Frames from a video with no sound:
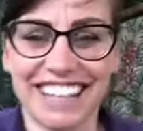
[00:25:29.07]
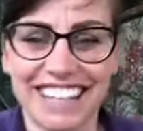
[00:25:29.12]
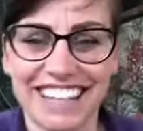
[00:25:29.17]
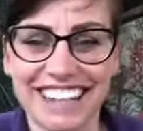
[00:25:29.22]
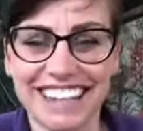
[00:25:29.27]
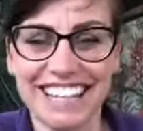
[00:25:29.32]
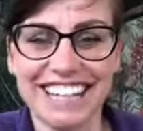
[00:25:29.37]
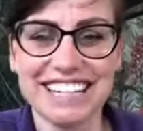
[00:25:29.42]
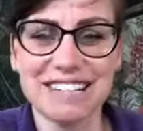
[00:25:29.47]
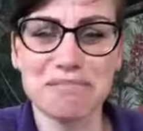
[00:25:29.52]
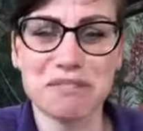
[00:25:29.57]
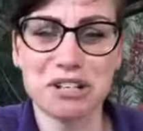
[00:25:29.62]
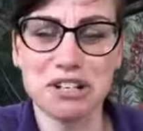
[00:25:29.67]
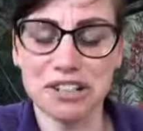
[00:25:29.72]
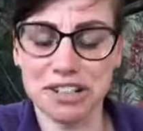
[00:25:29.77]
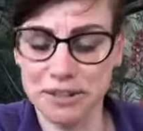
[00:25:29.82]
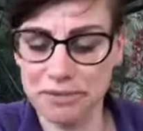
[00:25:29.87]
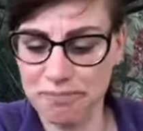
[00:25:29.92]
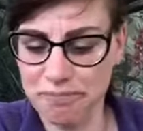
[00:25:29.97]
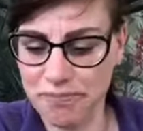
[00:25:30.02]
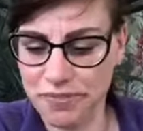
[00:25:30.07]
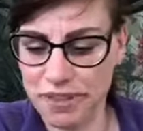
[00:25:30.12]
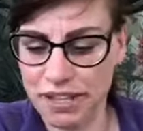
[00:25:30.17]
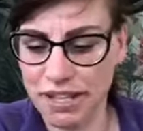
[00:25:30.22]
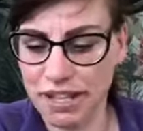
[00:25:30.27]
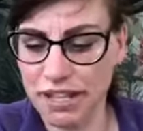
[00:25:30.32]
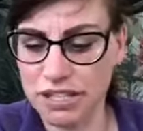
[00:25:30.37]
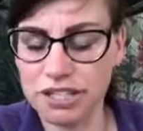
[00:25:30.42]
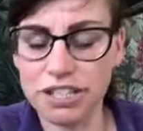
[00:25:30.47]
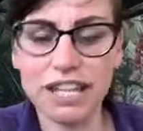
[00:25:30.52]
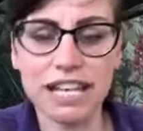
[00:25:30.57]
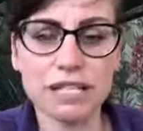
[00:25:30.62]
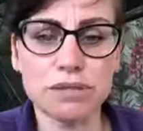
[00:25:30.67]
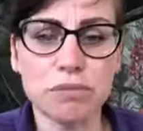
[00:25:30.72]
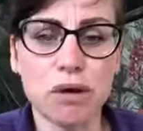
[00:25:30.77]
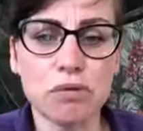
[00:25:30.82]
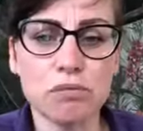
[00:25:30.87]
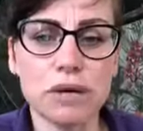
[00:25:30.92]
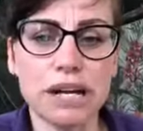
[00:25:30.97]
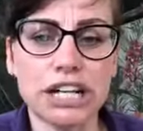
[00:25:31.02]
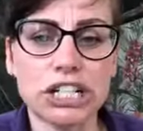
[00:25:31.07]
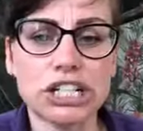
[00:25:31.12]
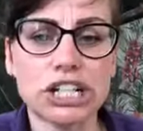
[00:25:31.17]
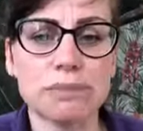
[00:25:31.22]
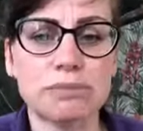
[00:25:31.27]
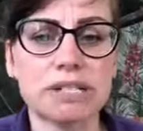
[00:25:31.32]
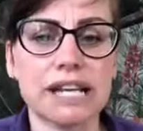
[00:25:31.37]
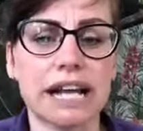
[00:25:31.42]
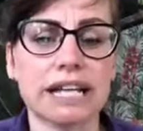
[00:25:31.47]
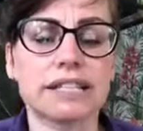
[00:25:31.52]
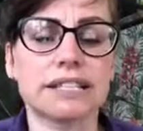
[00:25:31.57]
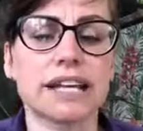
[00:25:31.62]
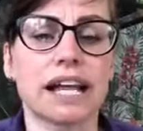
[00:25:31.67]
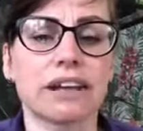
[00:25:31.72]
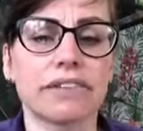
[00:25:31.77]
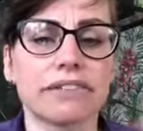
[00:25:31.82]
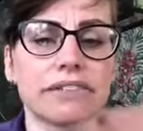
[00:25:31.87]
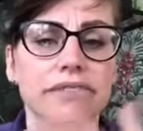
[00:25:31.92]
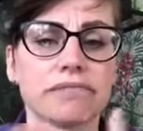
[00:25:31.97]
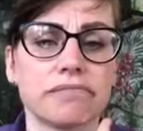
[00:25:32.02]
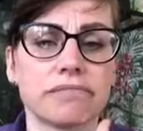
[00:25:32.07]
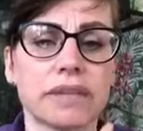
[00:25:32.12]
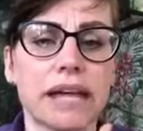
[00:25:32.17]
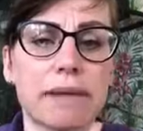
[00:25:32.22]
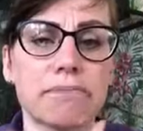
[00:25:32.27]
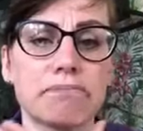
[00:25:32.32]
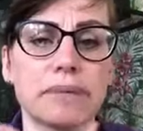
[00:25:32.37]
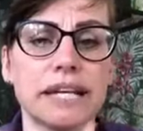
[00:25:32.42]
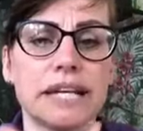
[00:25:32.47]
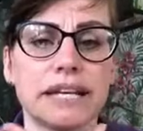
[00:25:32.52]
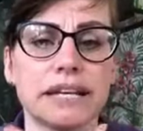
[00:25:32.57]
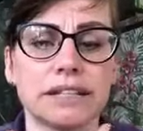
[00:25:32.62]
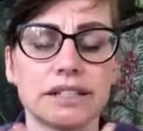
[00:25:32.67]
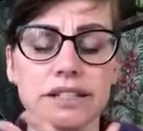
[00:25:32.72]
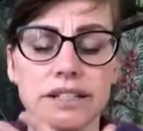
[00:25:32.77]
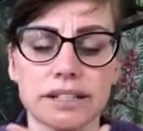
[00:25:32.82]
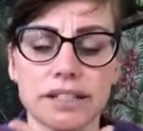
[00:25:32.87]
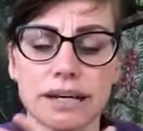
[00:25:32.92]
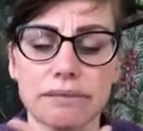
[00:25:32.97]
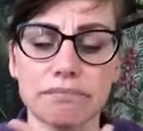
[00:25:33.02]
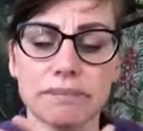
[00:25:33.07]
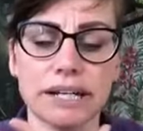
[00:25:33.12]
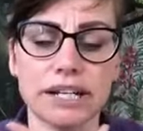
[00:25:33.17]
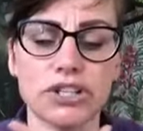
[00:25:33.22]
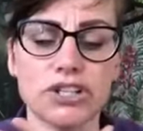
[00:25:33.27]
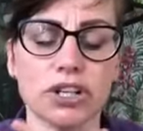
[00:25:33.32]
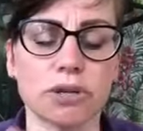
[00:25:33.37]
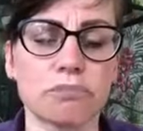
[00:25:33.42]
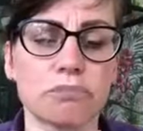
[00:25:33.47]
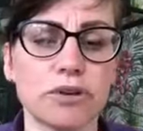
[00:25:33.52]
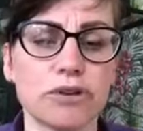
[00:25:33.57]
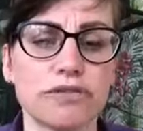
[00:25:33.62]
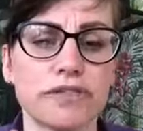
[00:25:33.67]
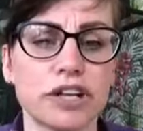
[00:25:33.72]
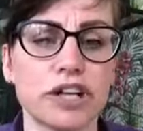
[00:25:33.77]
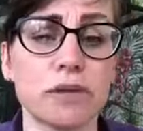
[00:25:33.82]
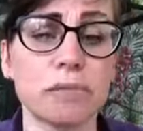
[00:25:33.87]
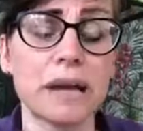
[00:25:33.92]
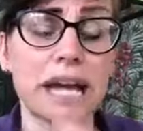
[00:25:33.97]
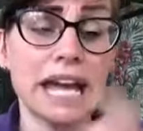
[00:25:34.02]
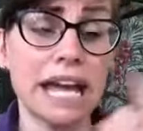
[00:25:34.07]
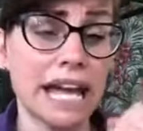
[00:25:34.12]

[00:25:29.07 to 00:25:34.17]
Lady Muck. So that's one way she protects herself. That beard. That beard, she'll puff it up.